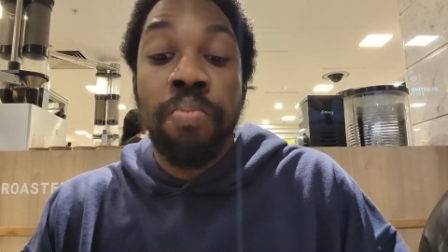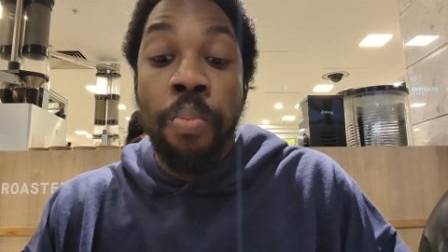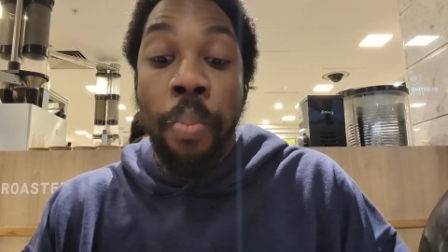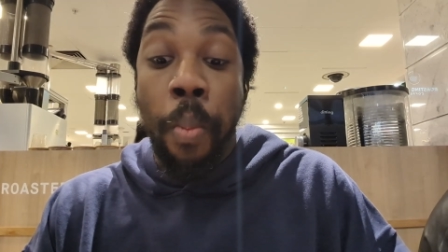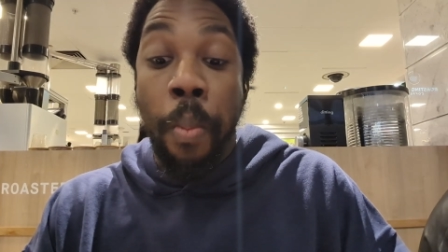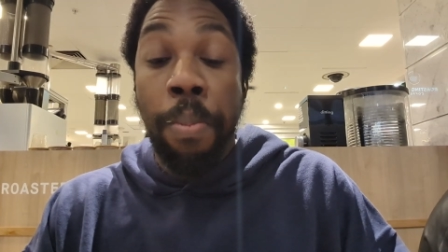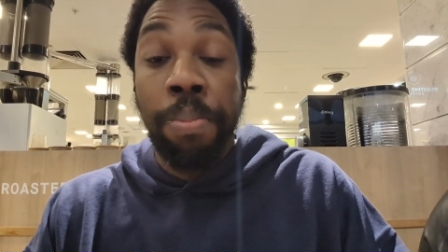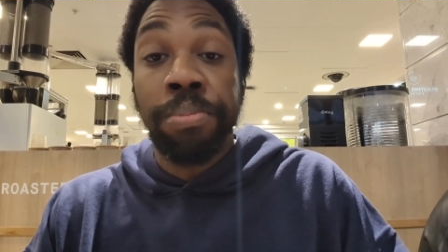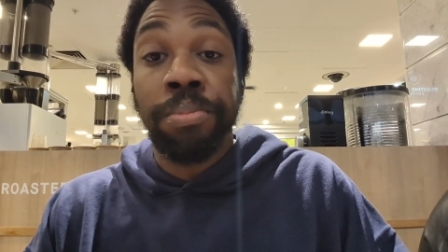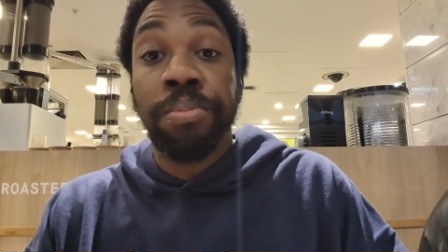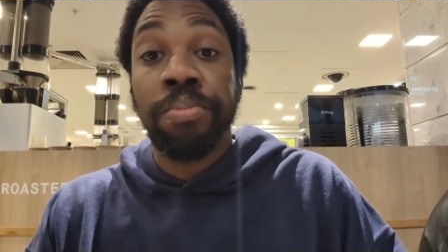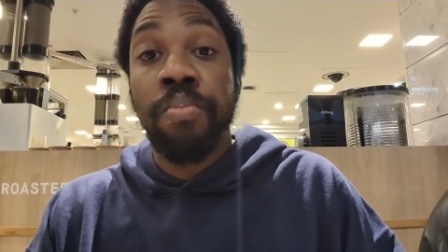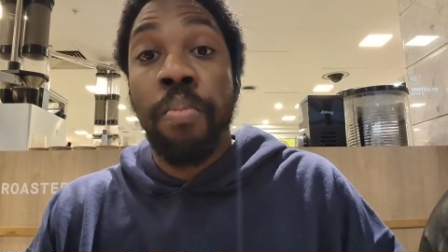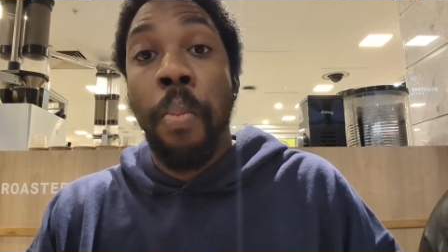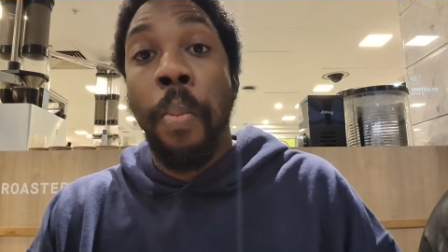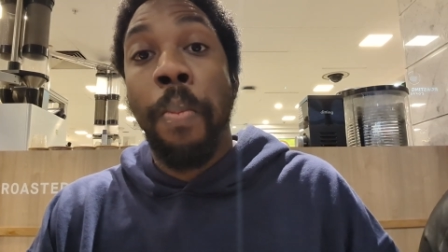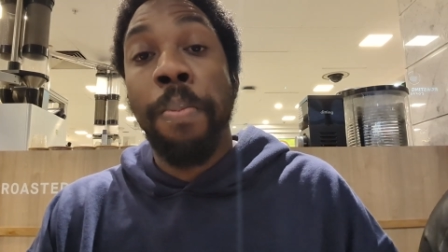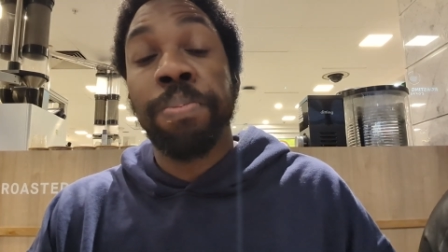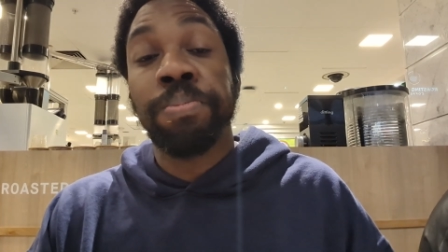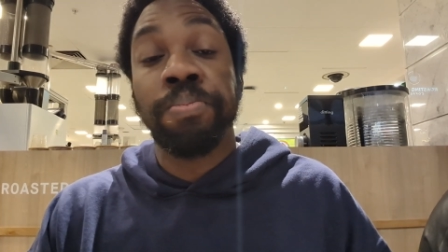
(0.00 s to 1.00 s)
Very
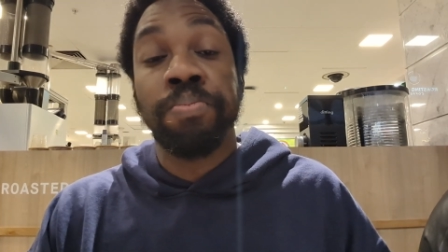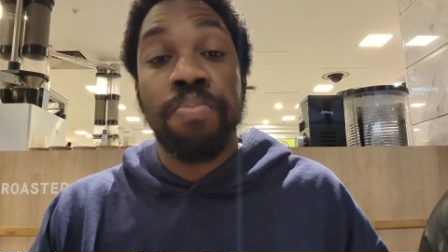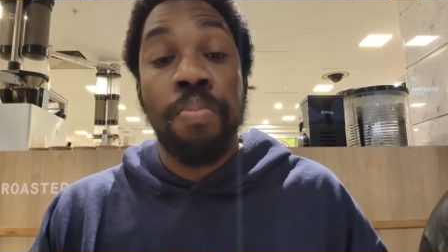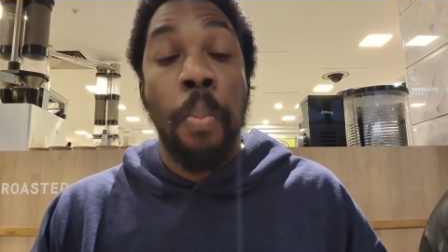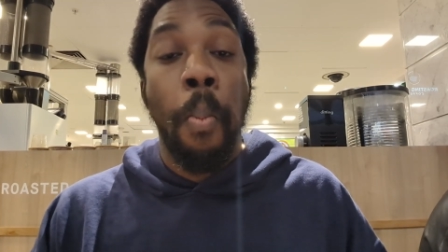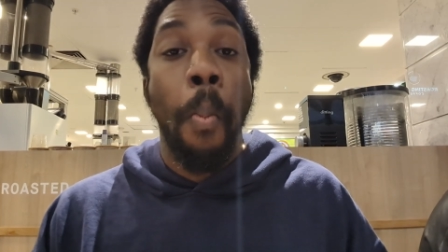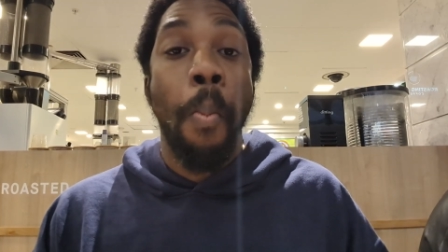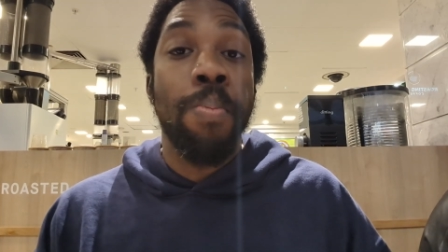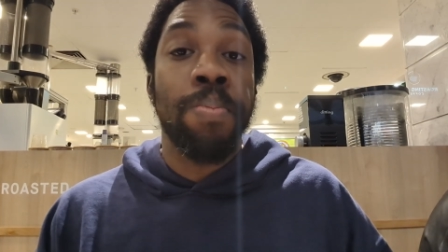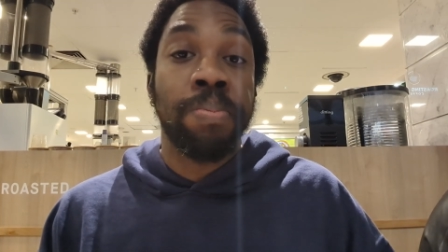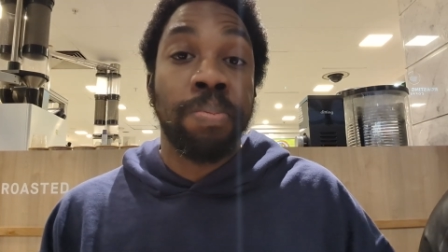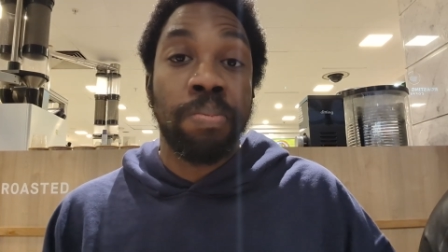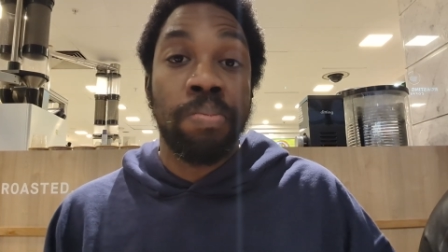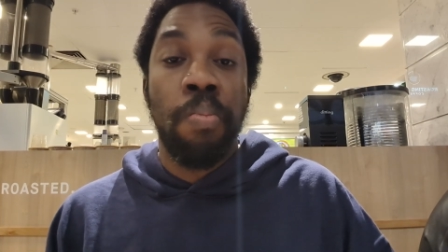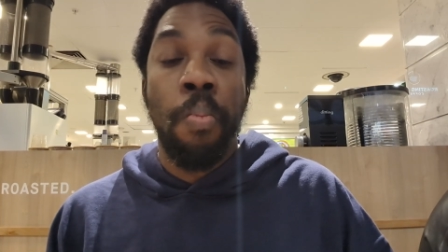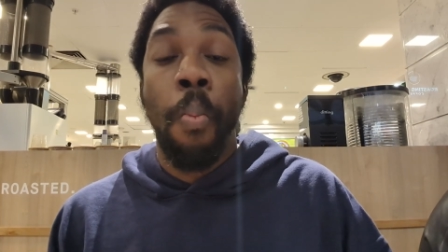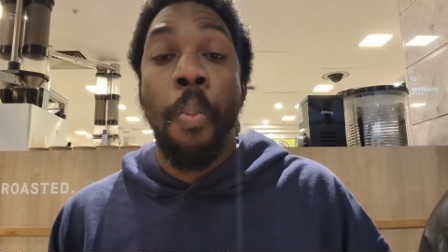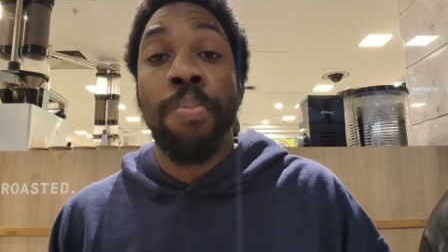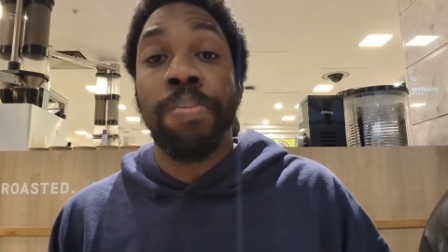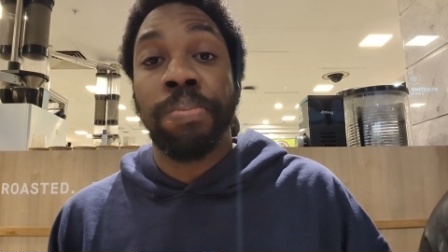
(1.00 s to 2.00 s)
light, but I'm not a
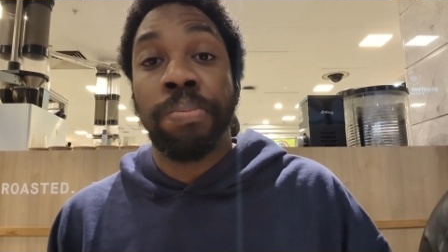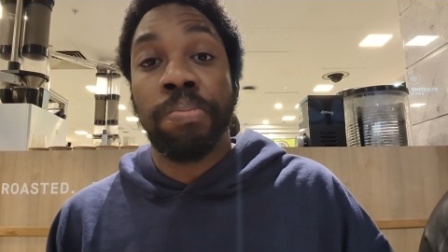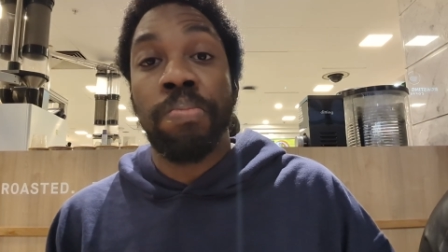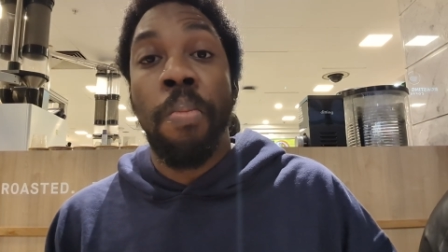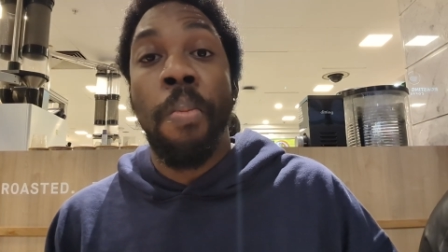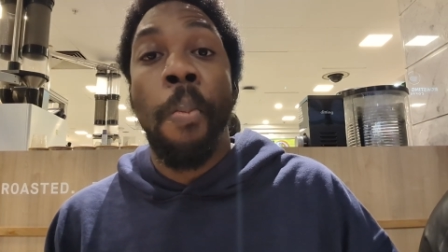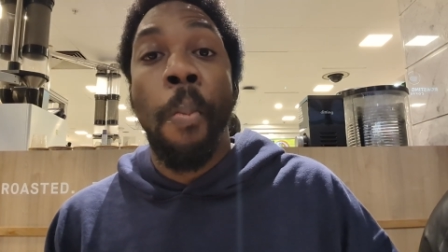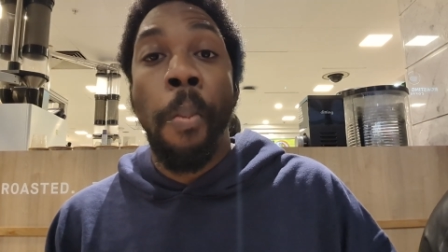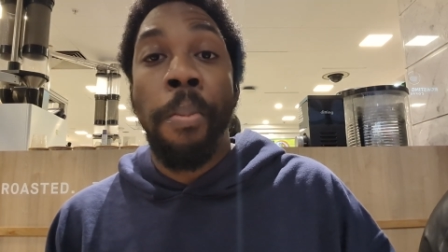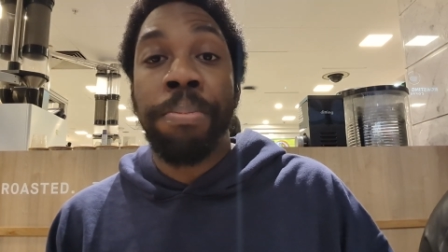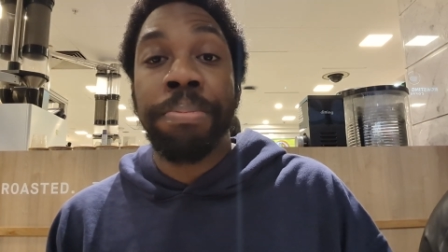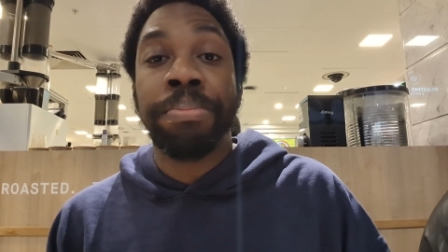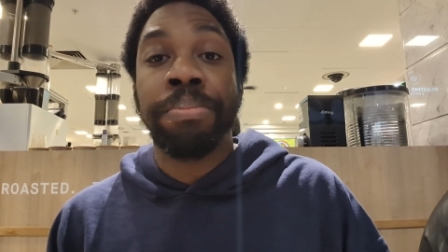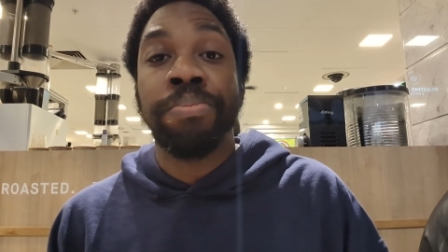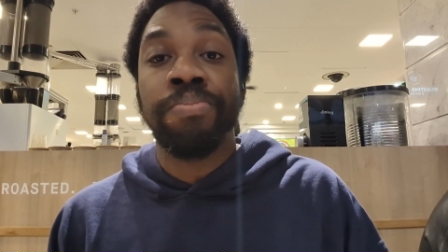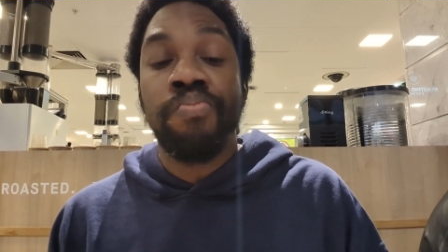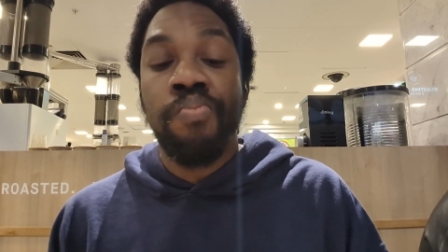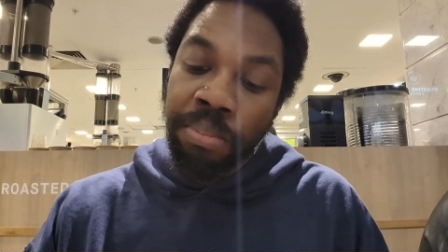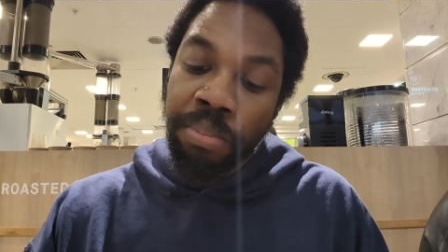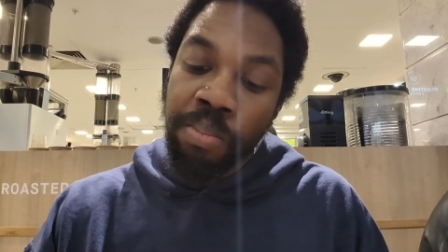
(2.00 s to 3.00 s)
big slaw
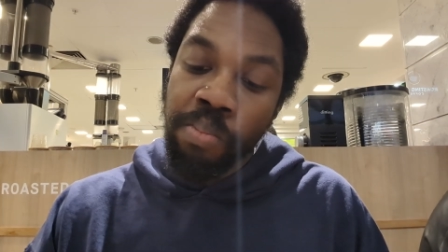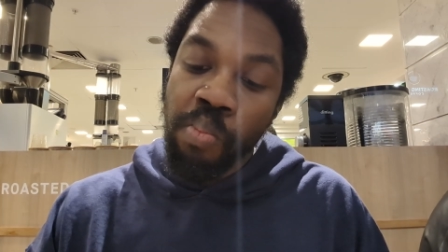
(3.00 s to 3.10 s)
person.